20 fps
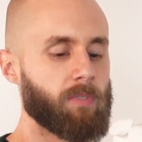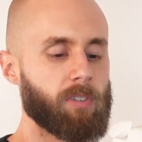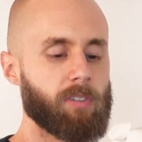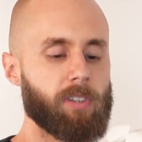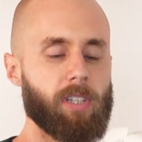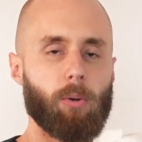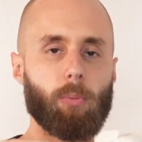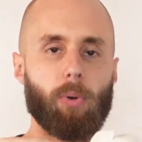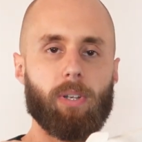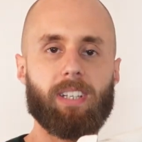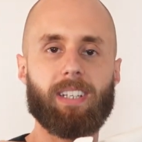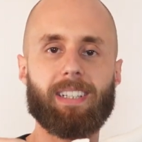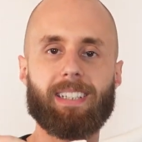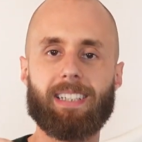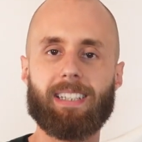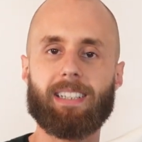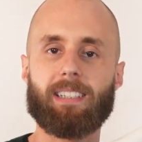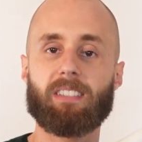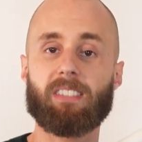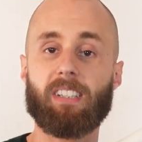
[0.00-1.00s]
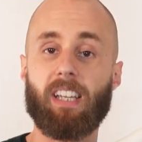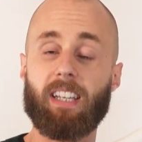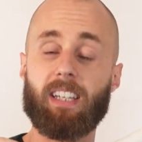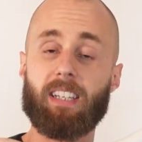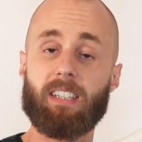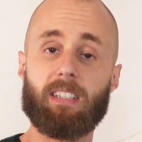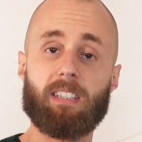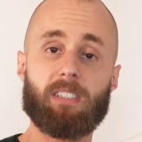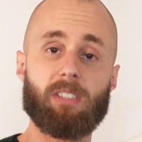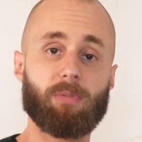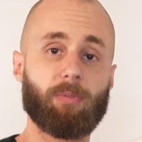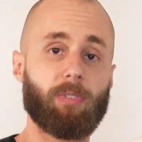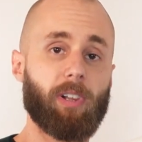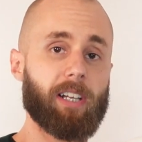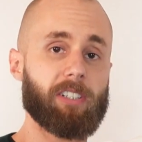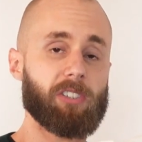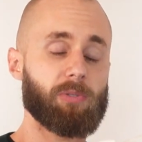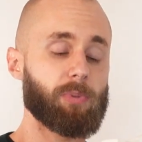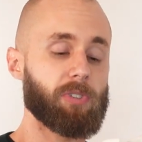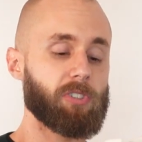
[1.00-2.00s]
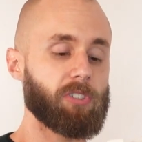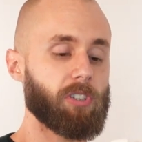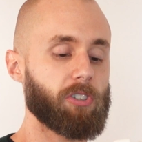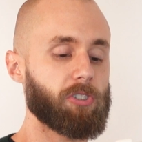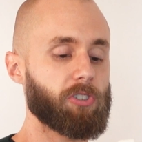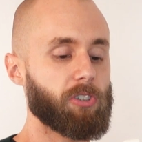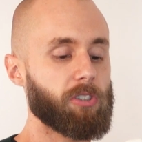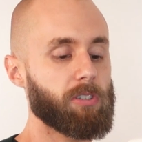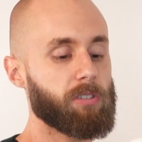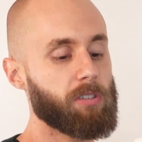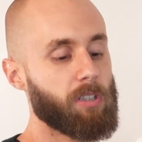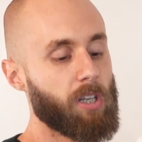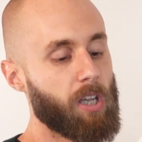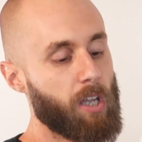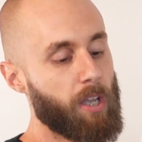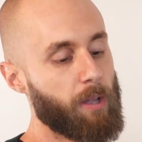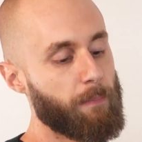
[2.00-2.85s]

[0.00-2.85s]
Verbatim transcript: Now when the knee is in this flexed position,